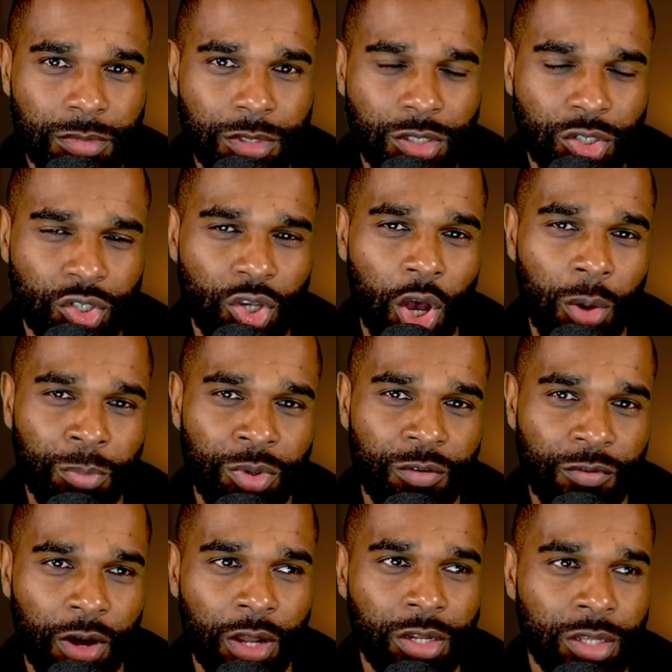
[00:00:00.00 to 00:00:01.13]
Some you've
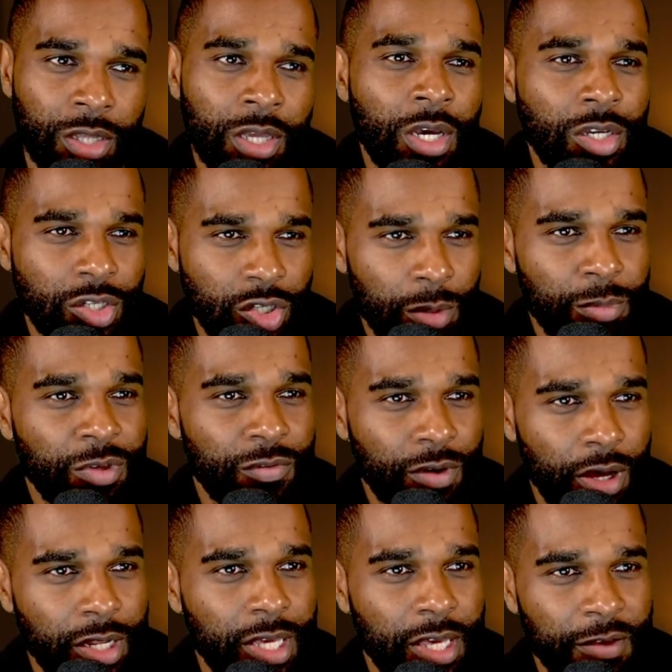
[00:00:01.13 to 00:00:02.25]
got to some you've got
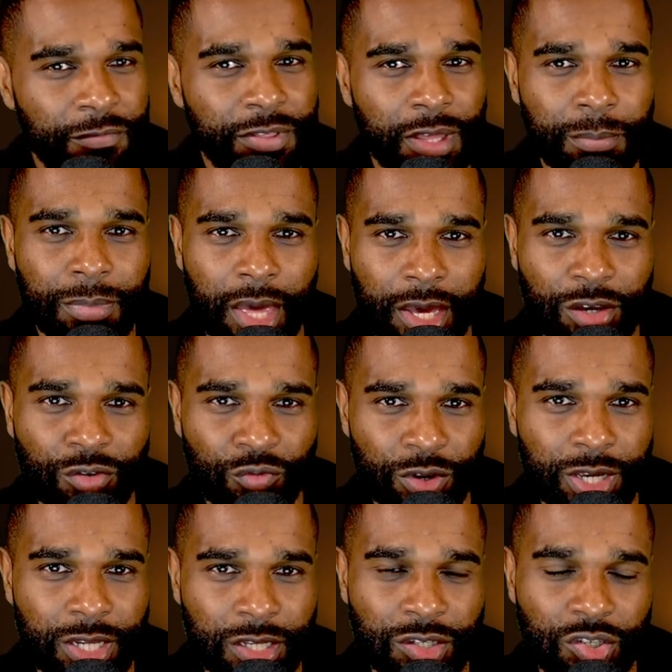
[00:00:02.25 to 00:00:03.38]
to give them their
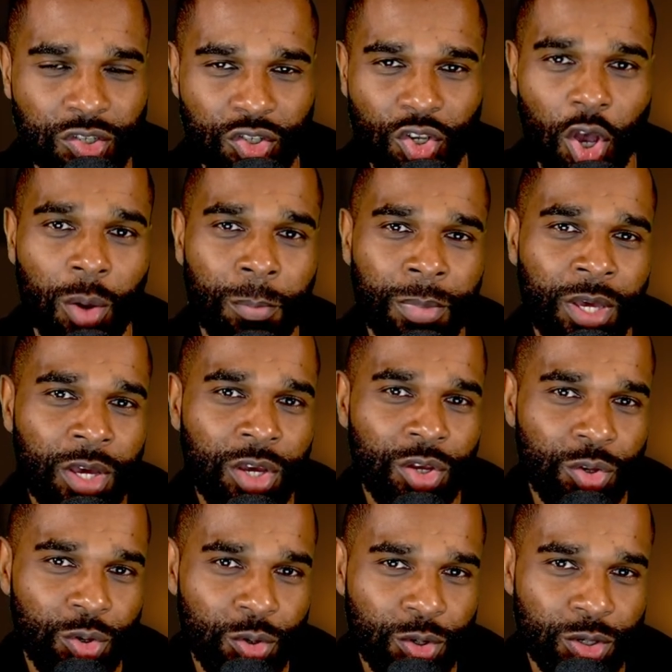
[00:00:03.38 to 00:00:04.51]
credence. Some
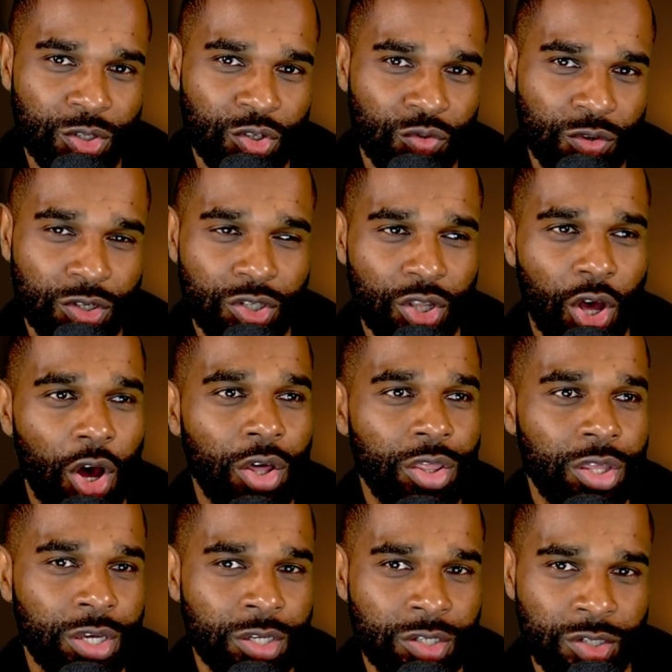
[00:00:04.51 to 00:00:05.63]
you can trust.
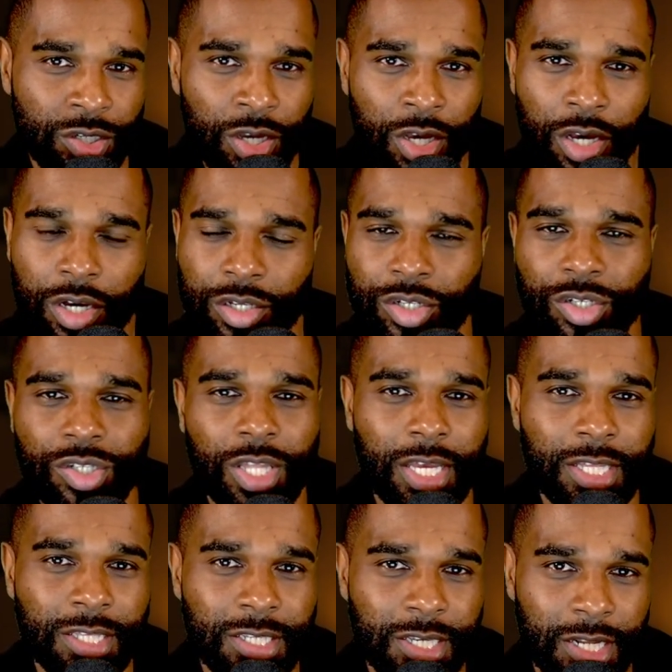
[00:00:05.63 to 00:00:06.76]
Others are just
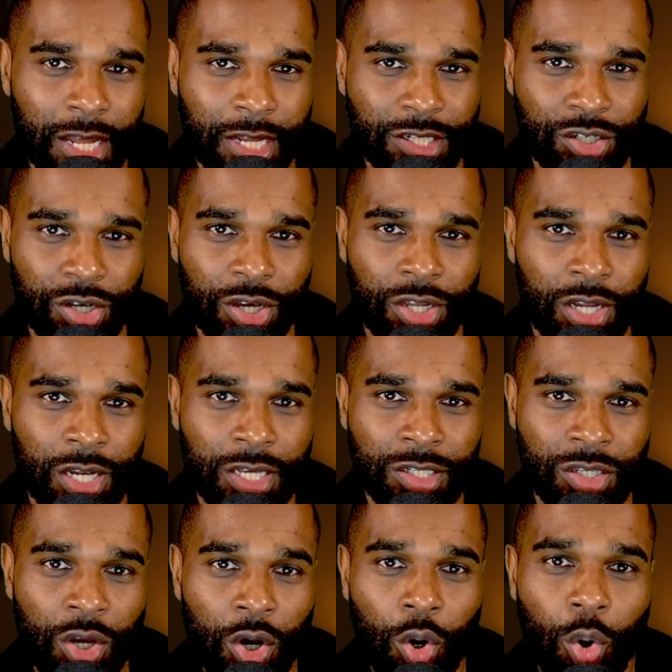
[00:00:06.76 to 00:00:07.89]
internet journalists.
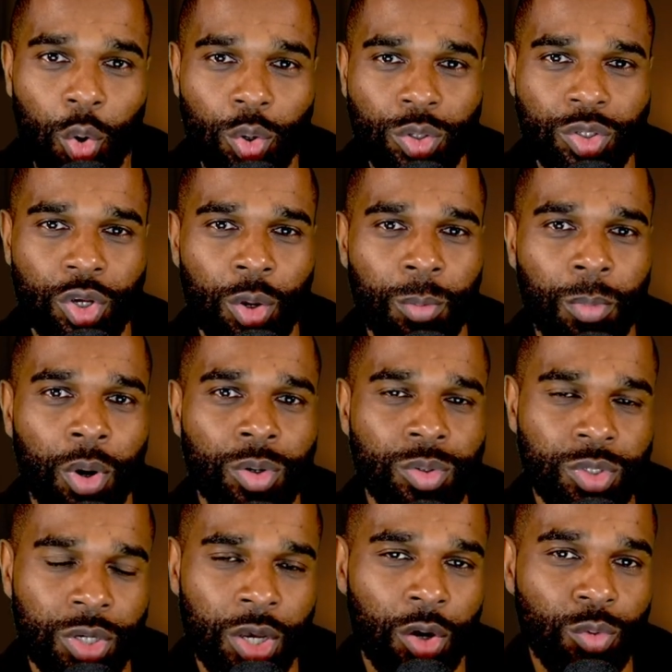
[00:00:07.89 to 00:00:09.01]
Auto
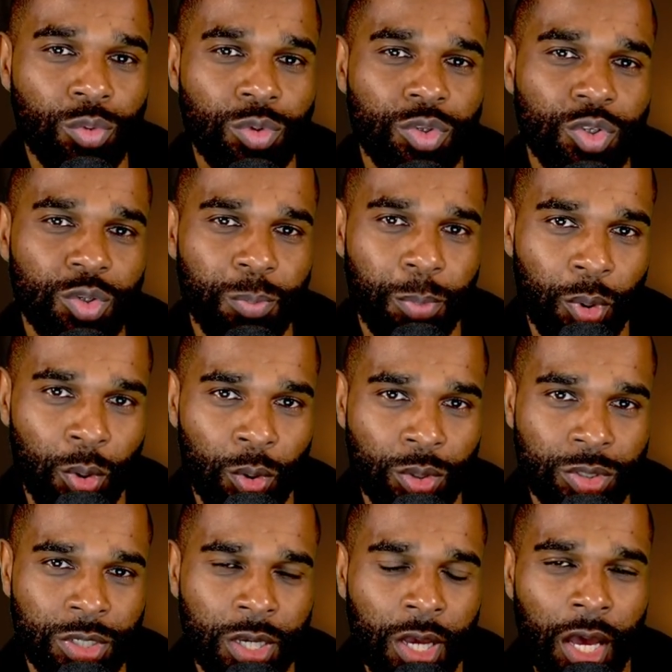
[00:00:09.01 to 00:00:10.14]
Motor und
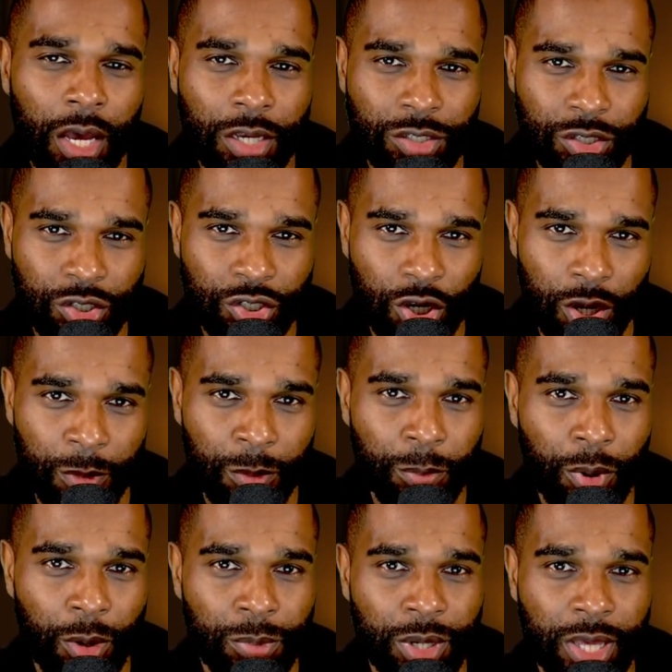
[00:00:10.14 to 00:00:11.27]
Sport as a German
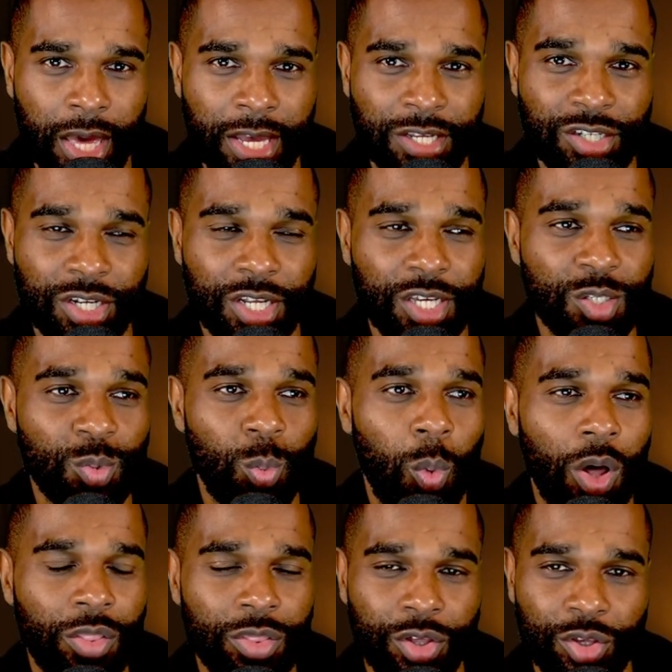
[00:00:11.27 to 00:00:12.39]
publication is
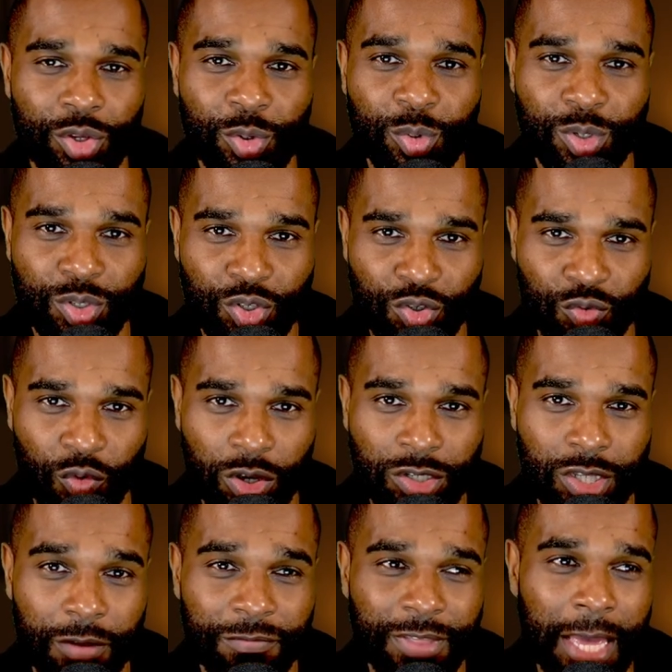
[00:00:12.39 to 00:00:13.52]
one that you can trust.
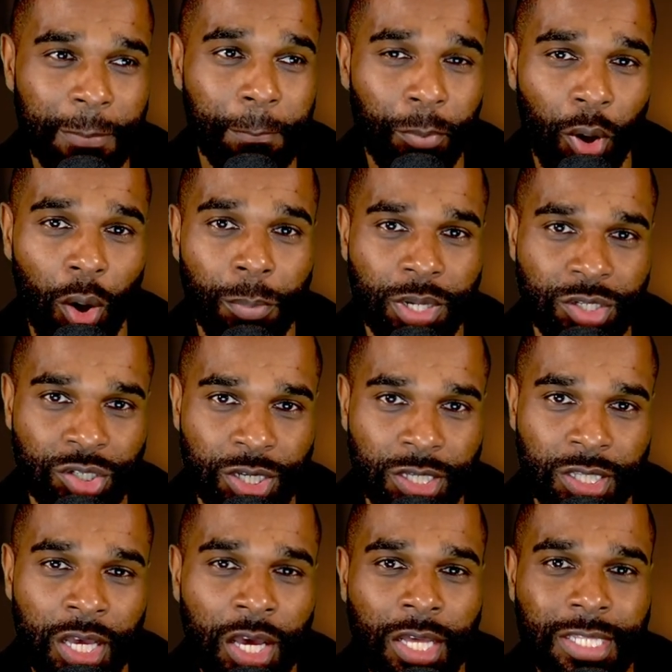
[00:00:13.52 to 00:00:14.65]
If they publish it,
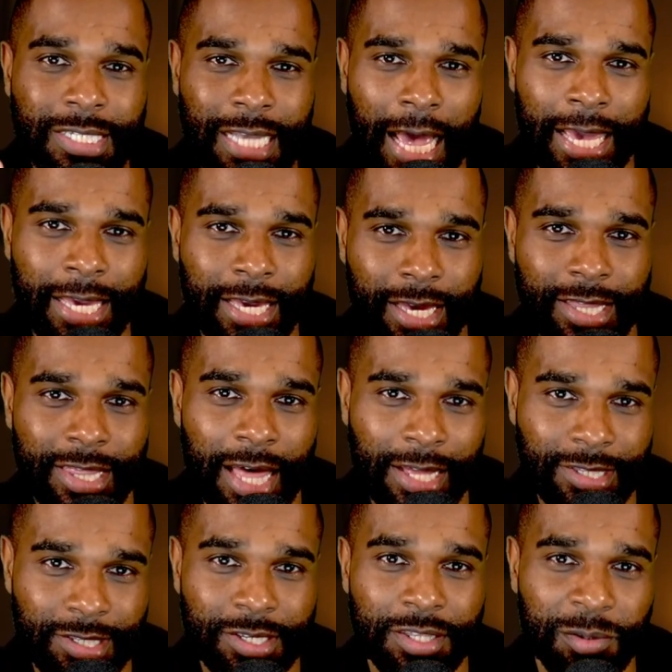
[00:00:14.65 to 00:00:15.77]
take that
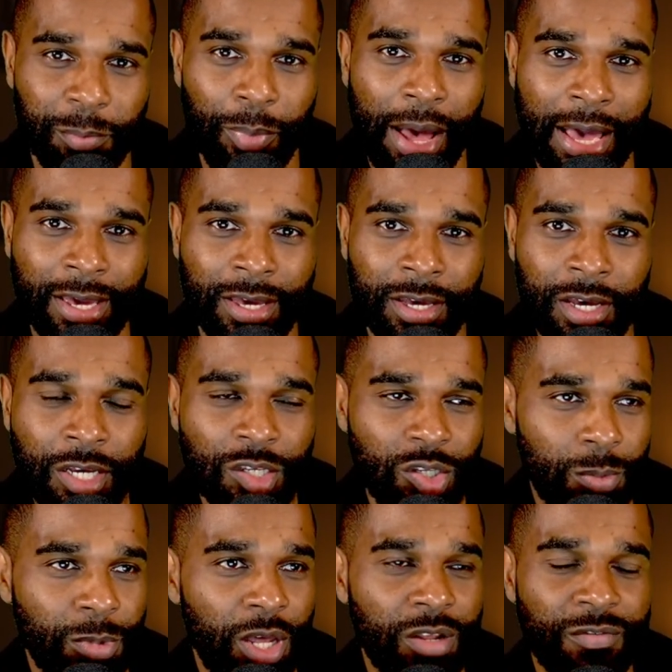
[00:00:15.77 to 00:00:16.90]
to the bank. So
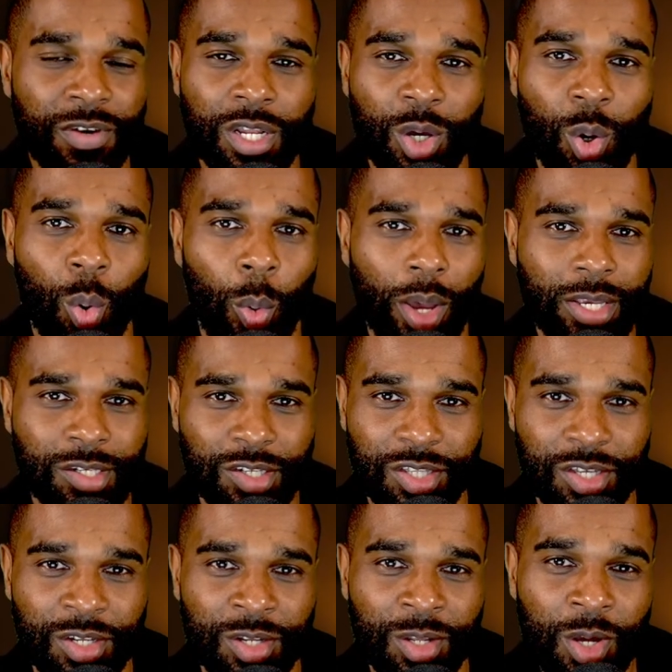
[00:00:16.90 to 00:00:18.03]
I'm not even going to
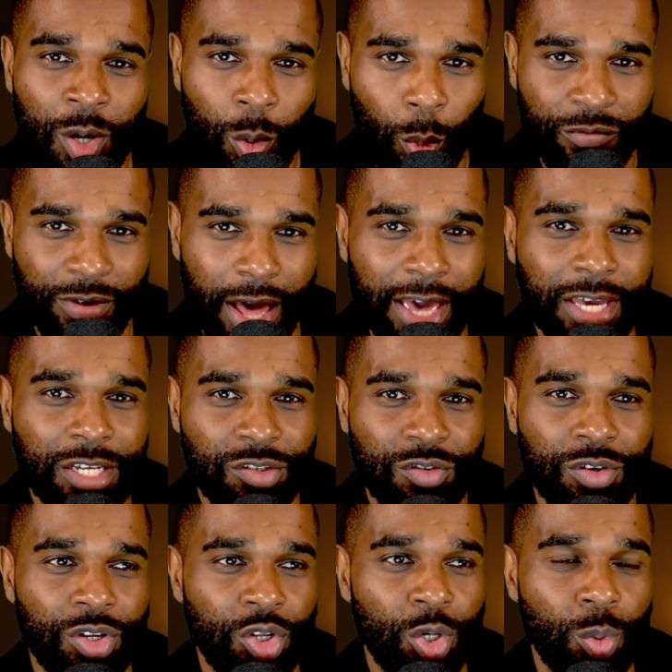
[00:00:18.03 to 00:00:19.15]
question whether
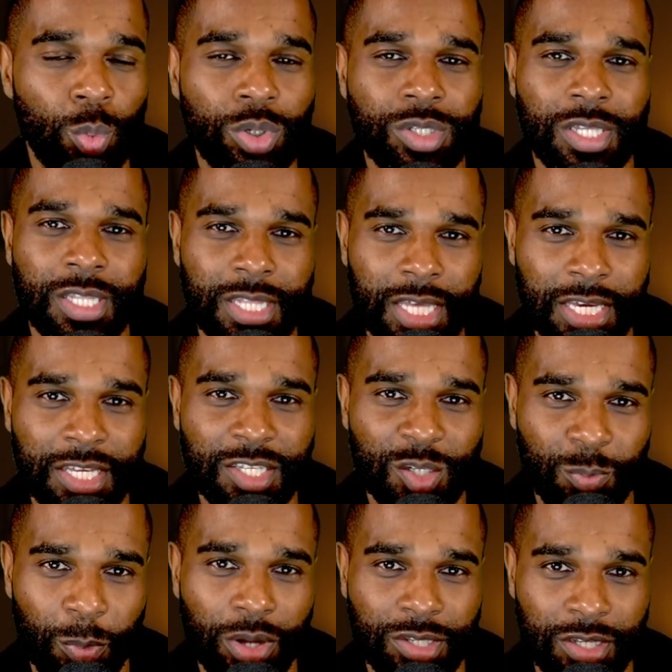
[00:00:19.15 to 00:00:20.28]
Adrian Newey was indeed
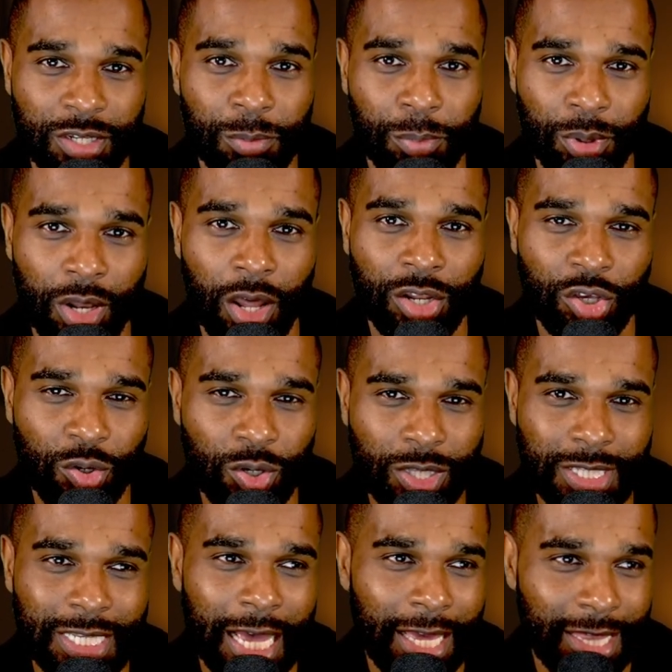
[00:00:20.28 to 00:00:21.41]
spotted at Bologna. You can
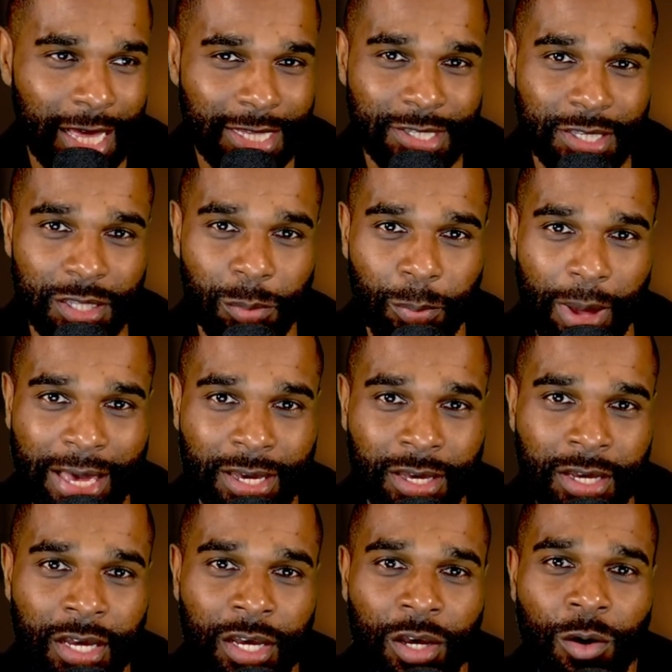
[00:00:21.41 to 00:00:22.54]
take that to the bank
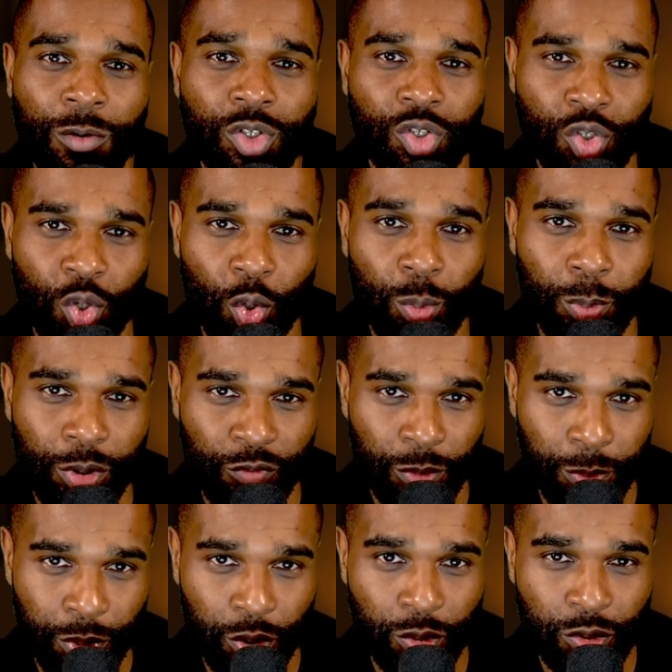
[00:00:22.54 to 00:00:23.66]
super
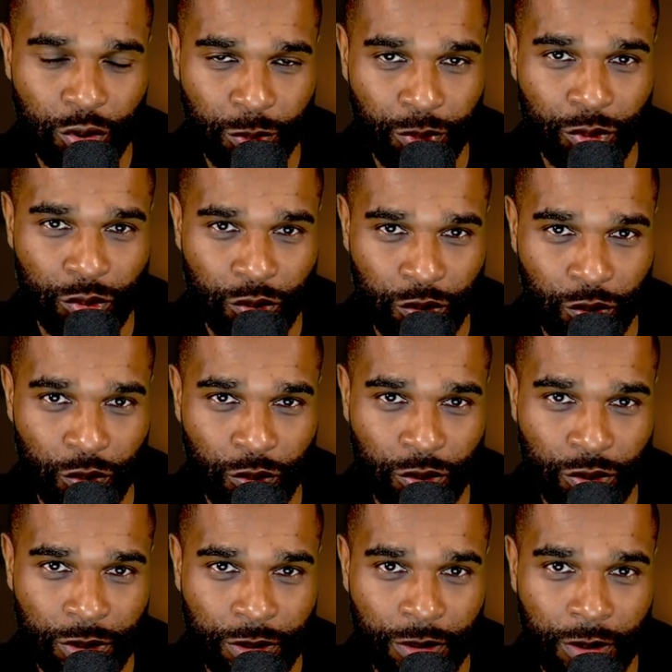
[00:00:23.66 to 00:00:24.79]
reputable source.